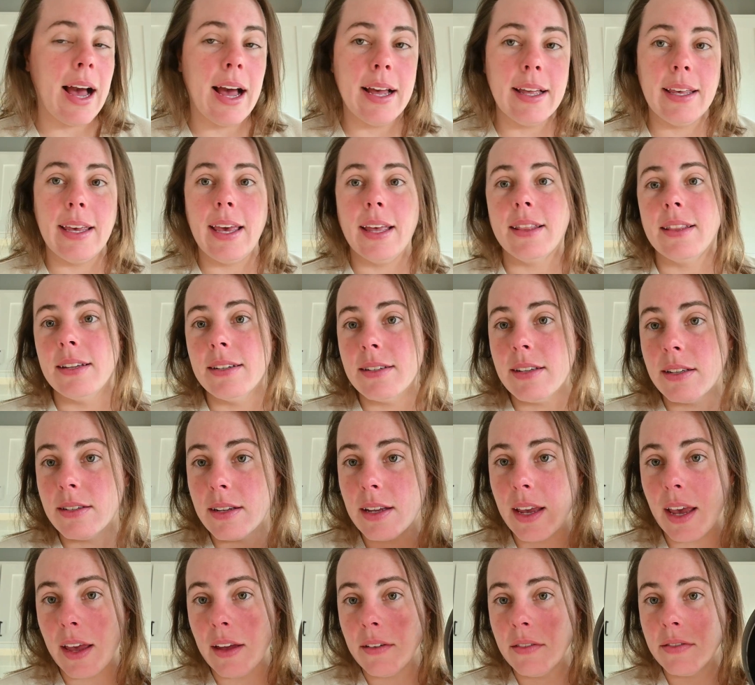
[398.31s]
get this as a
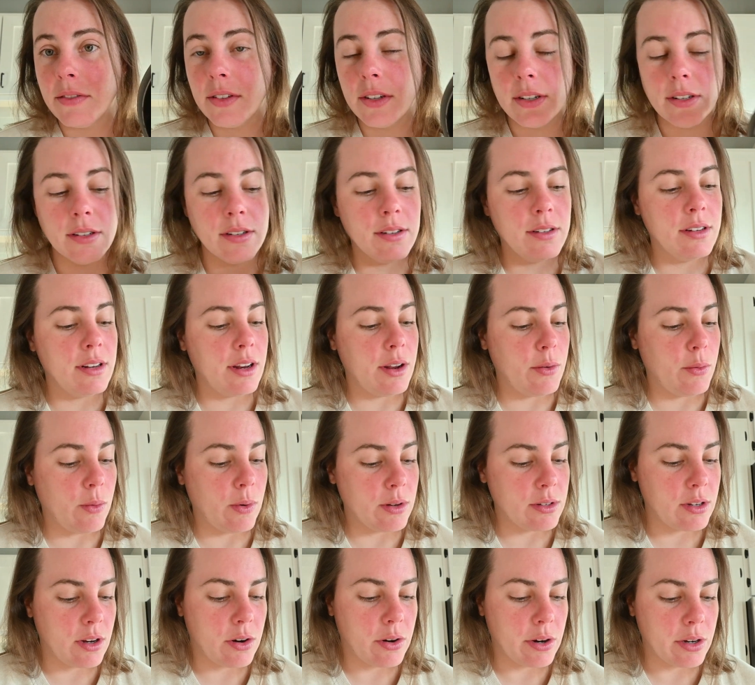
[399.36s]
gift. It
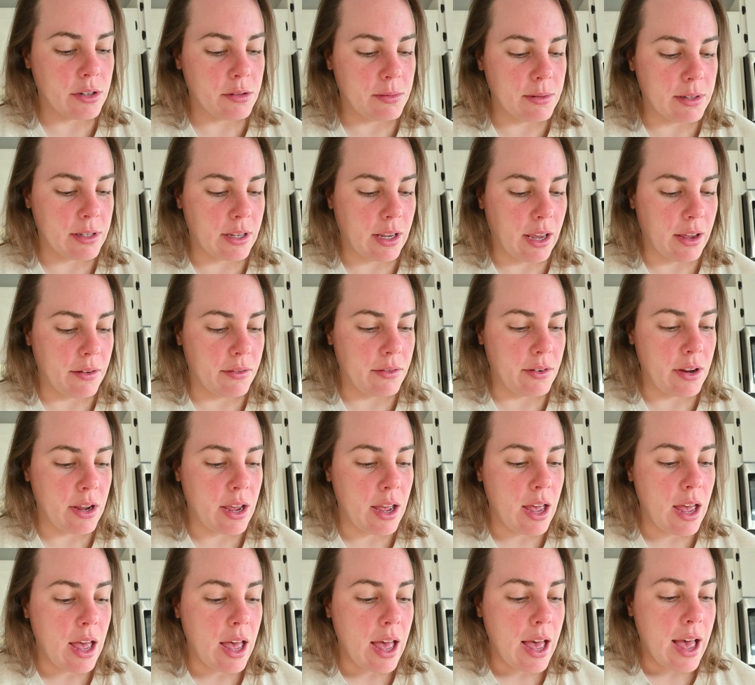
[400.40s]
was a Christmas gift.
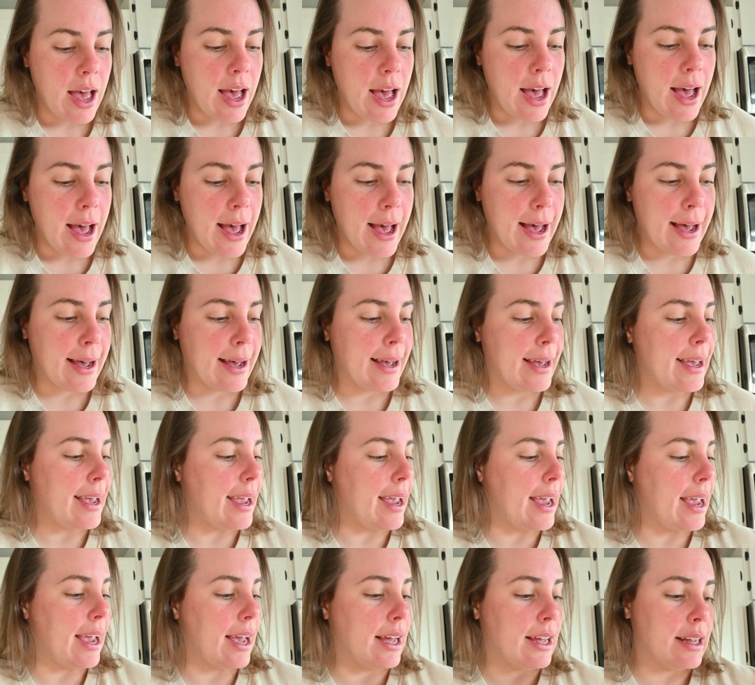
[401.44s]

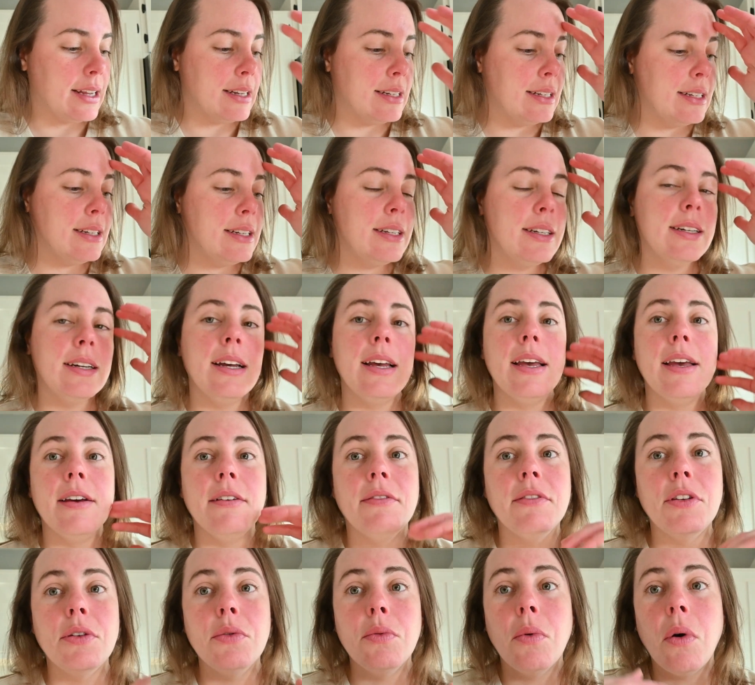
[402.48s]
And if
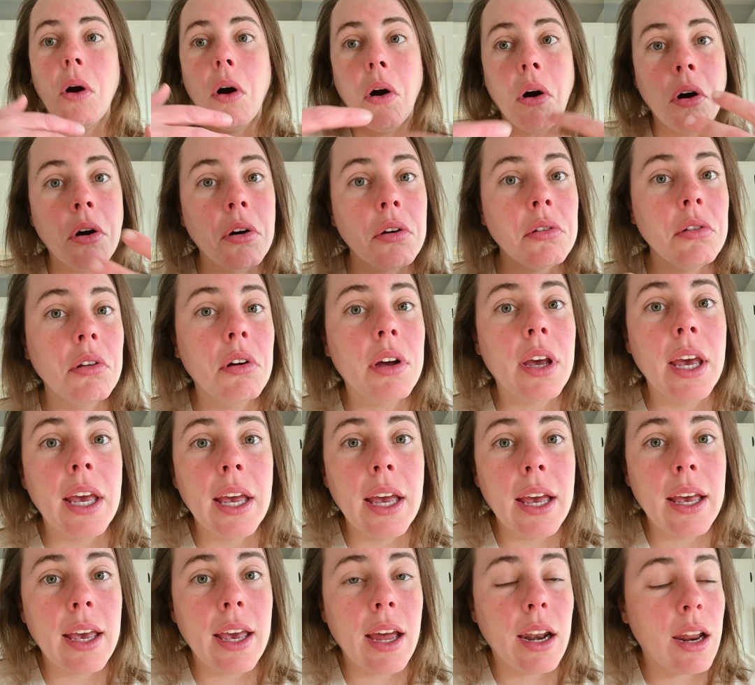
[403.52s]
you are looking
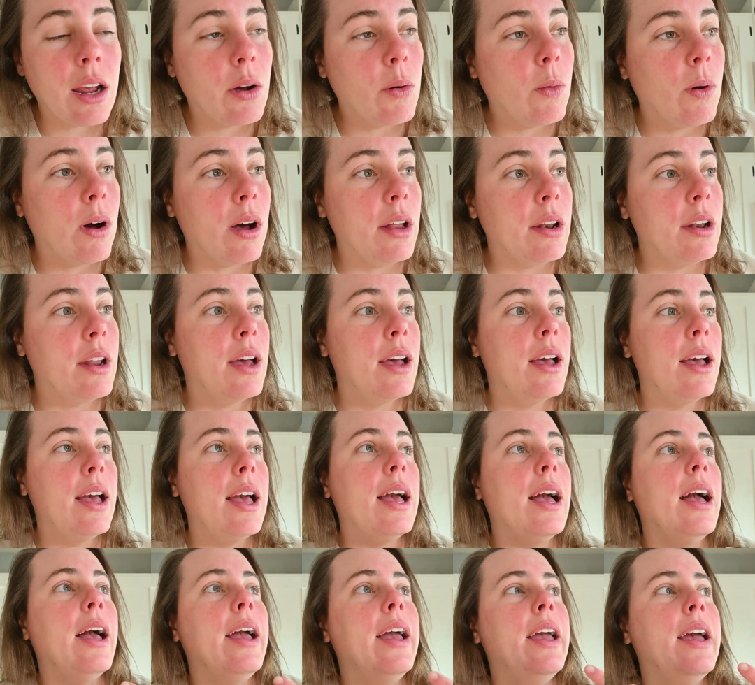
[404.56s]
at getting one
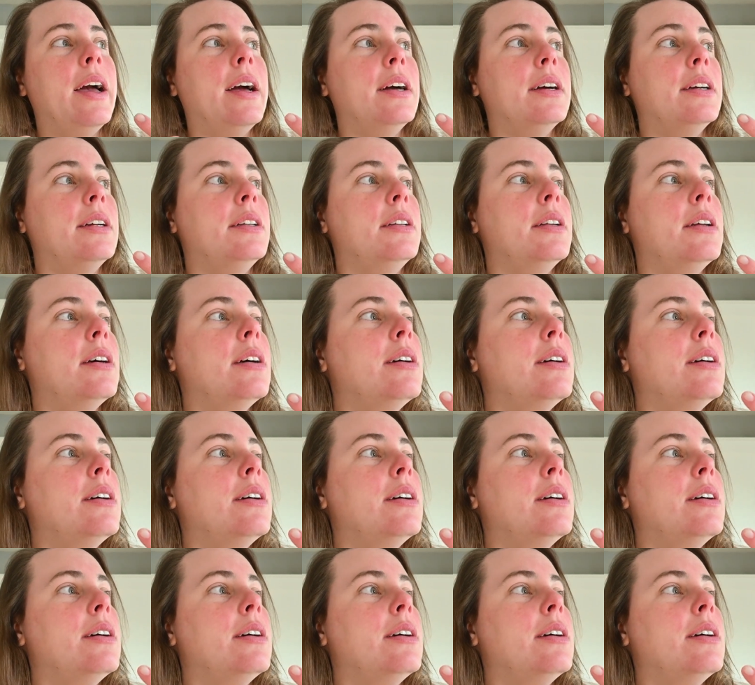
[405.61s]
and